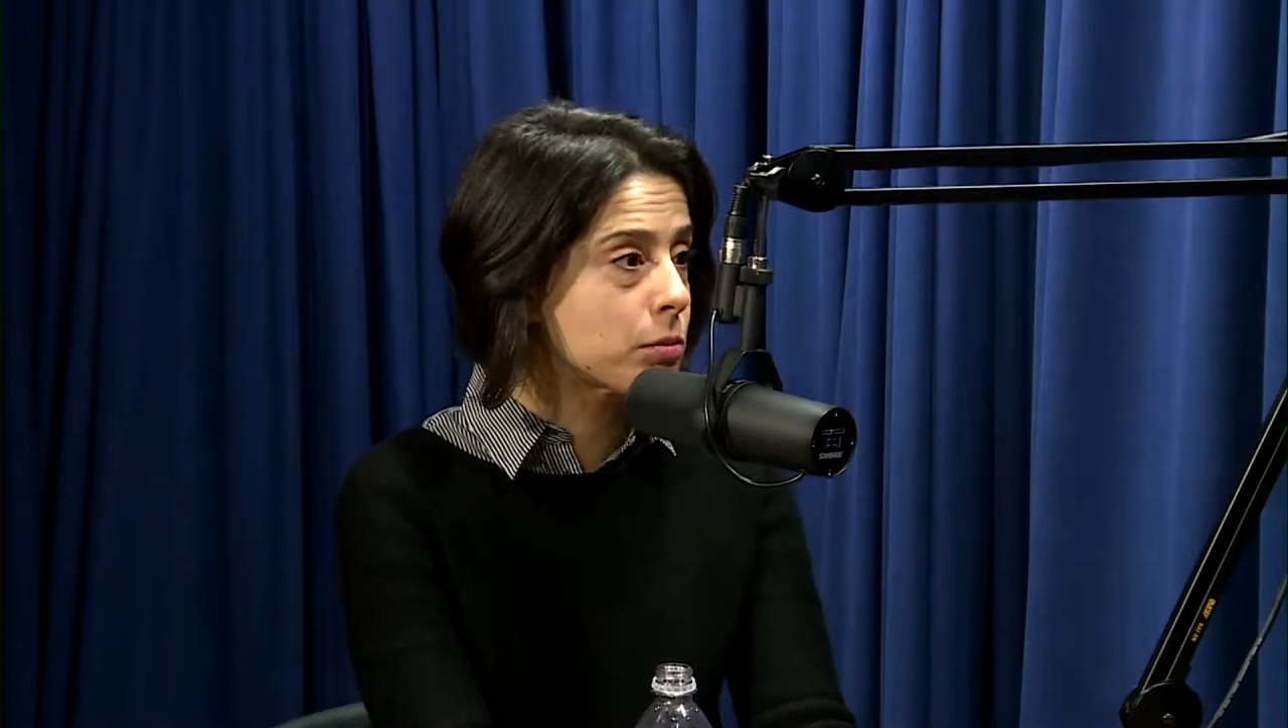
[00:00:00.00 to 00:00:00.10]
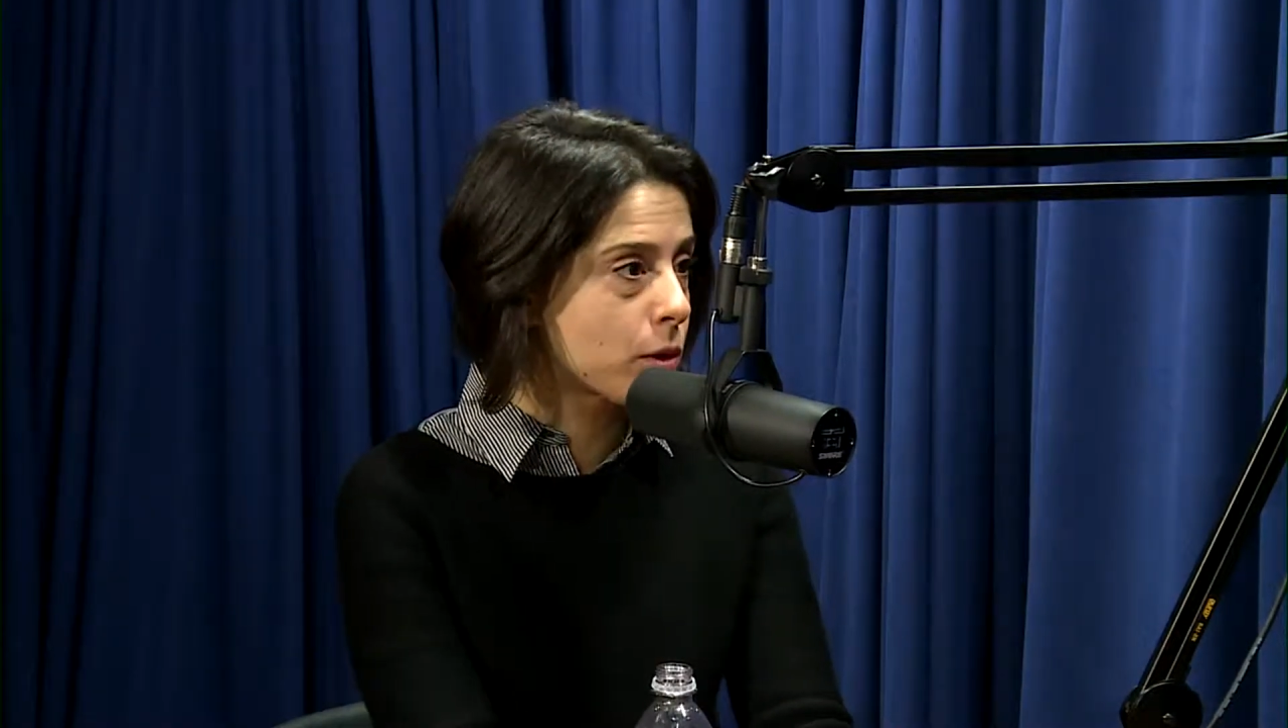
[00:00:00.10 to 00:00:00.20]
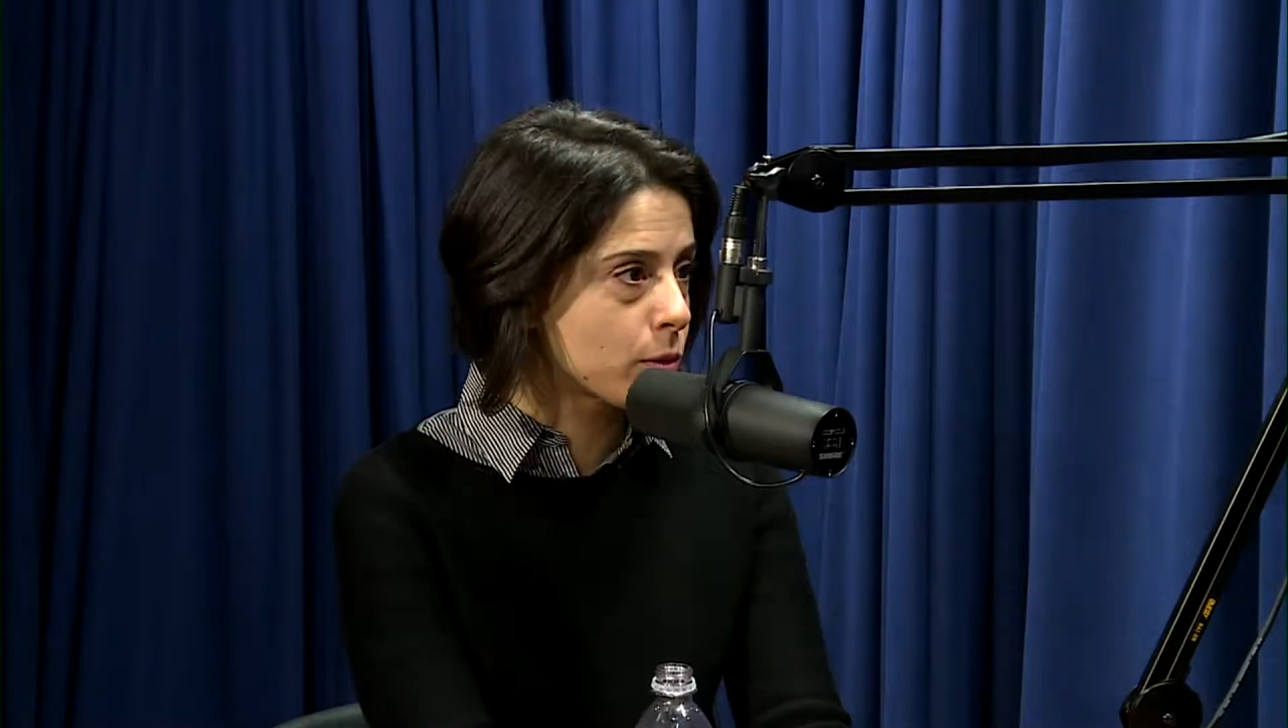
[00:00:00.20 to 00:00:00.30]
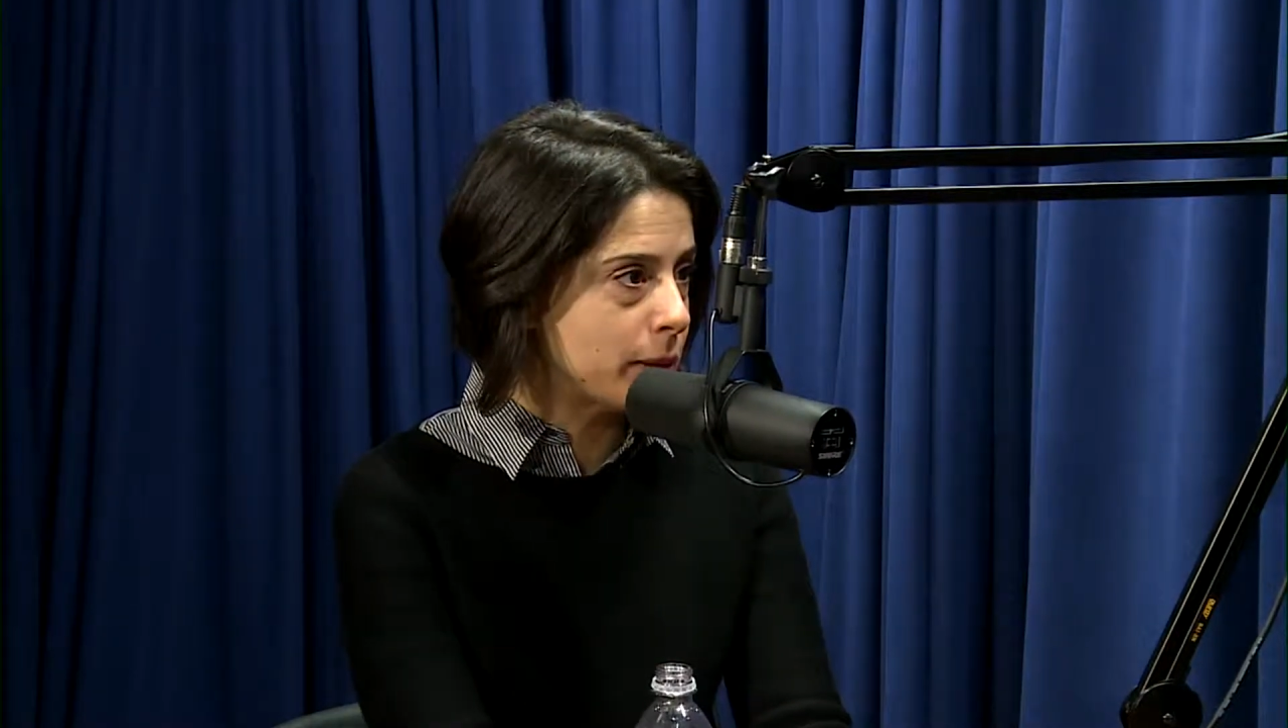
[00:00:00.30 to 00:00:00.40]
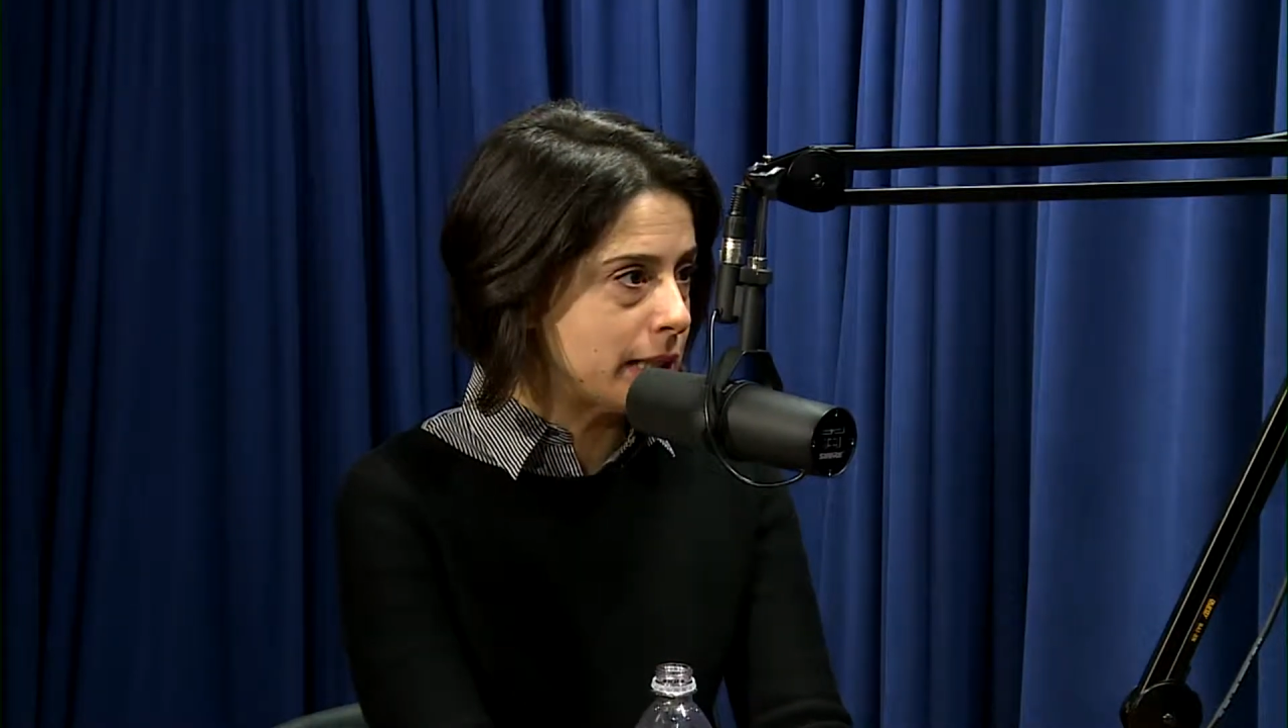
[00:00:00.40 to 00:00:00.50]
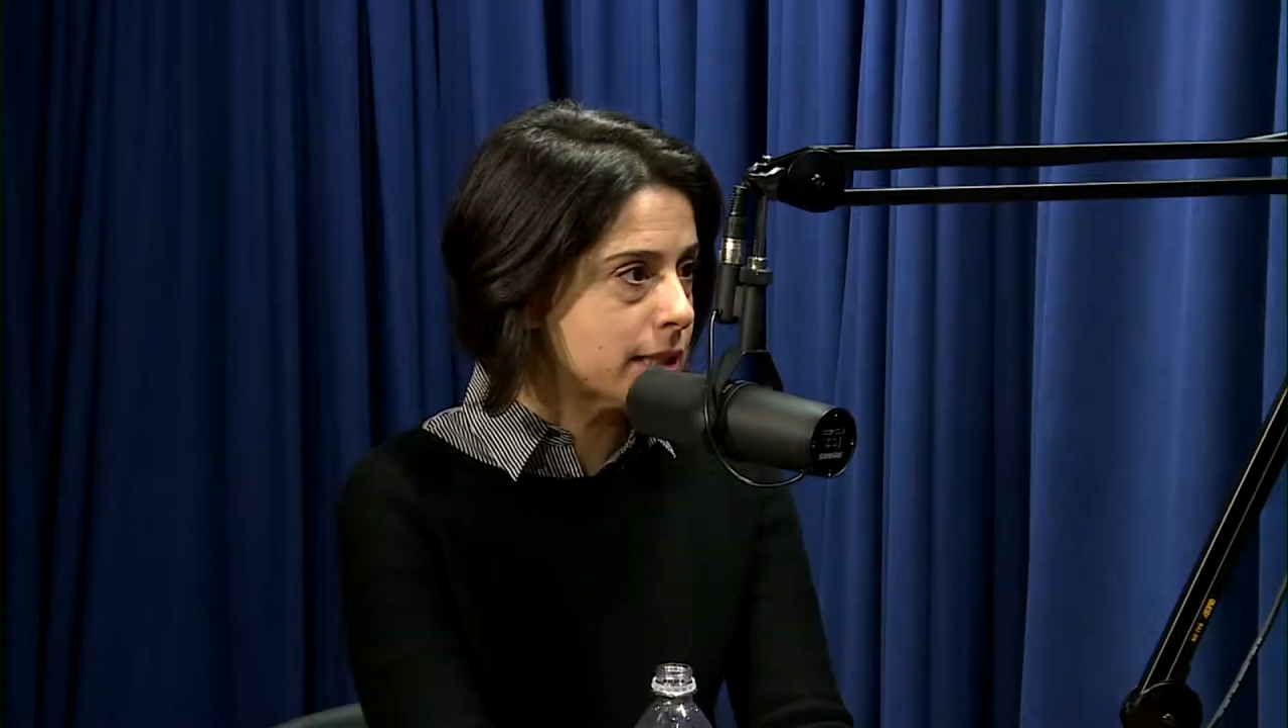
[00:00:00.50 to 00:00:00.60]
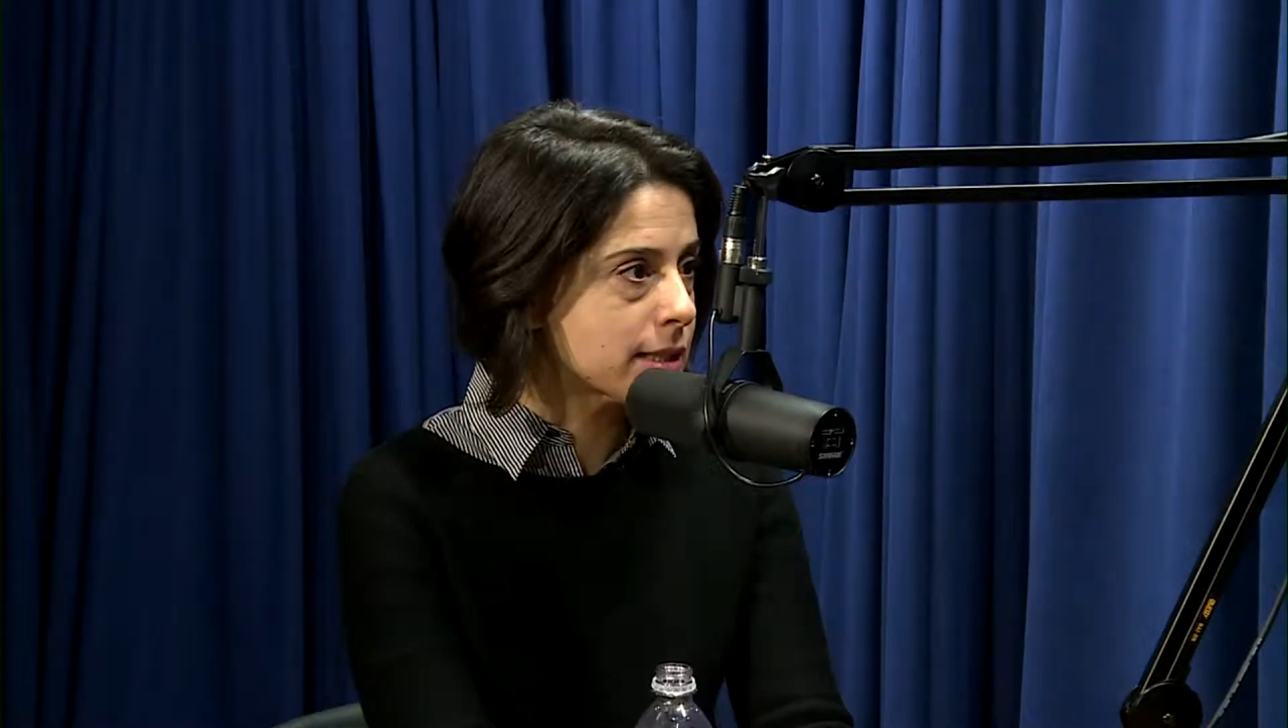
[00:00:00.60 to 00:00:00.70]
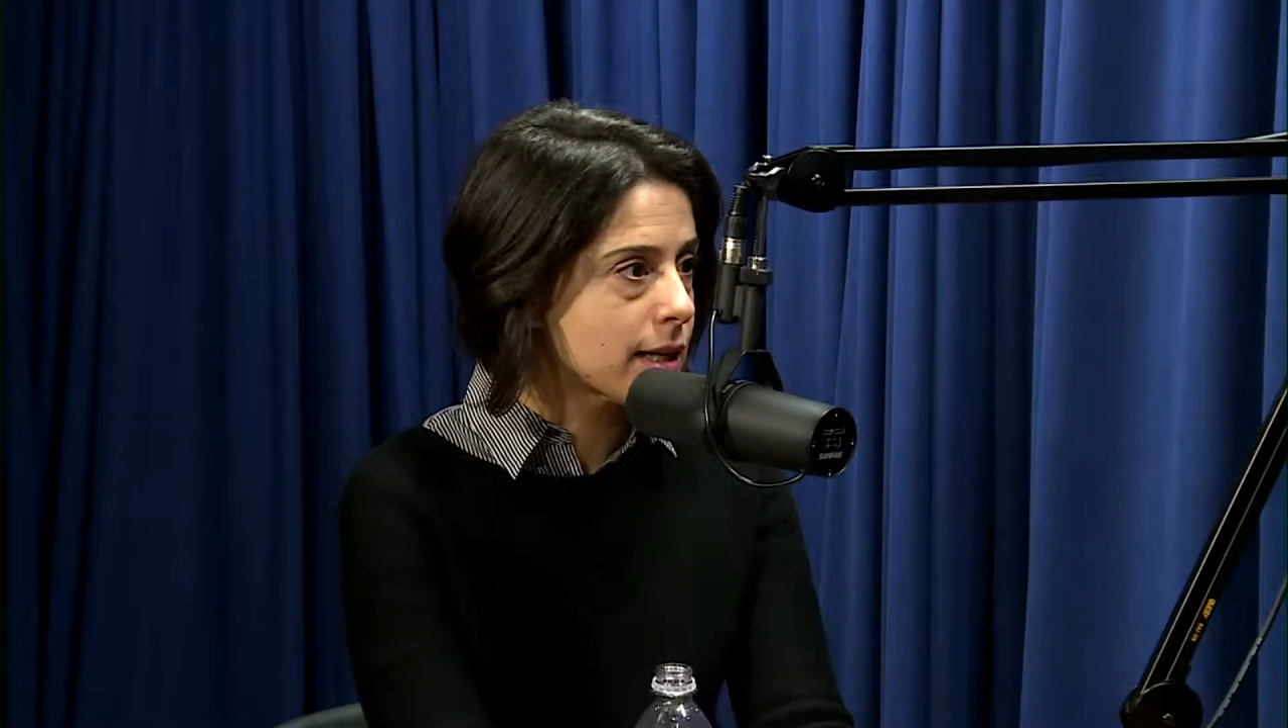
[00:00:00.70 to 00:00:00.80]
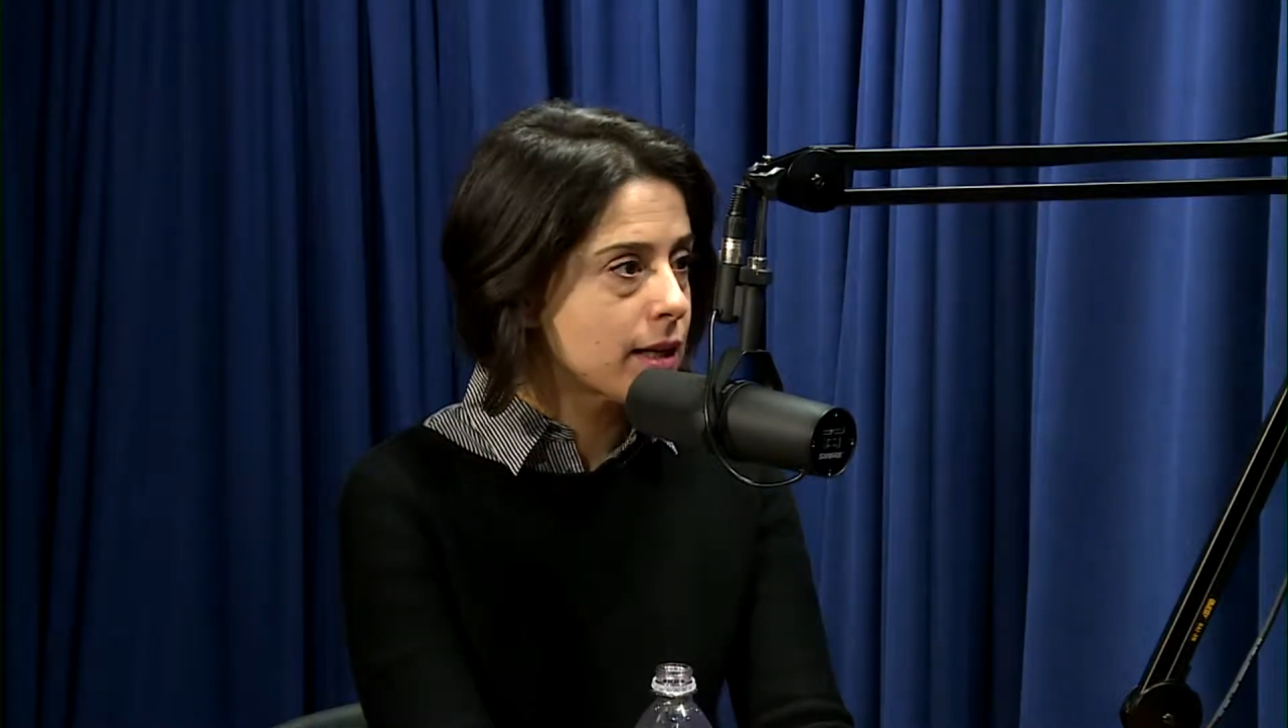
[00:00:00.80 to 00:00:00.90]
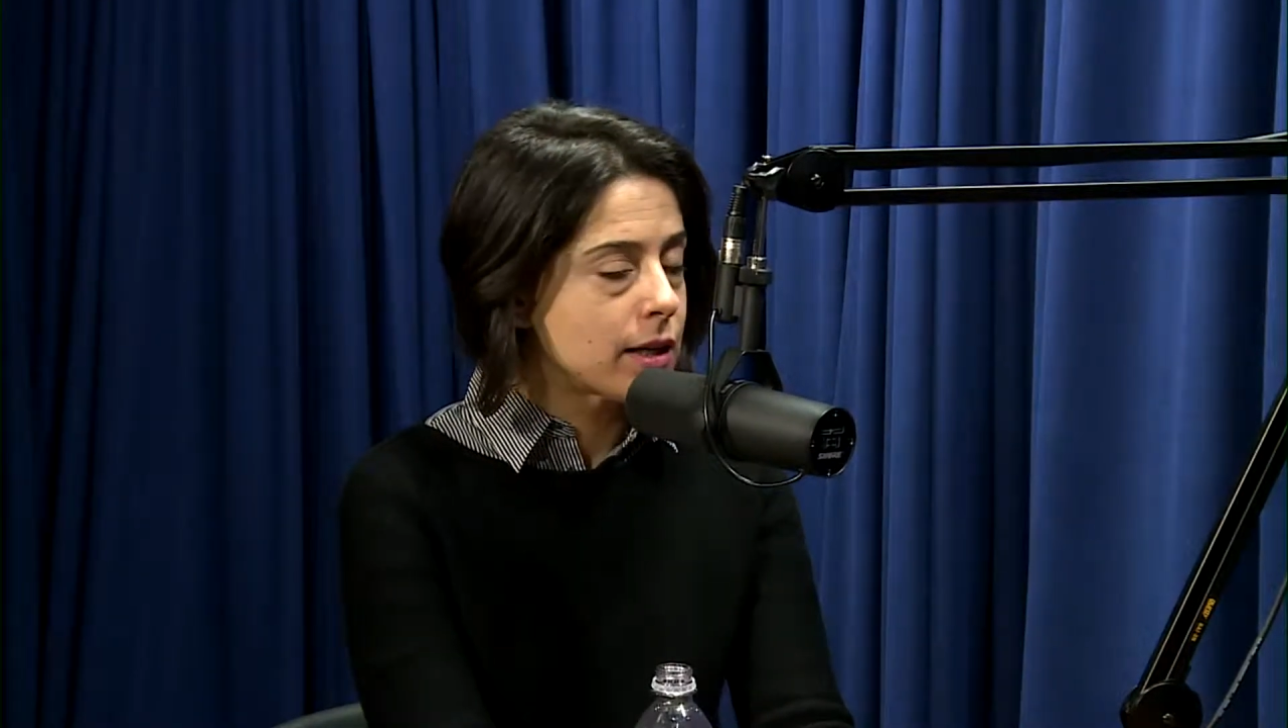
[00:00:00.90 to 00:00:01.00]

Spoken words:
moment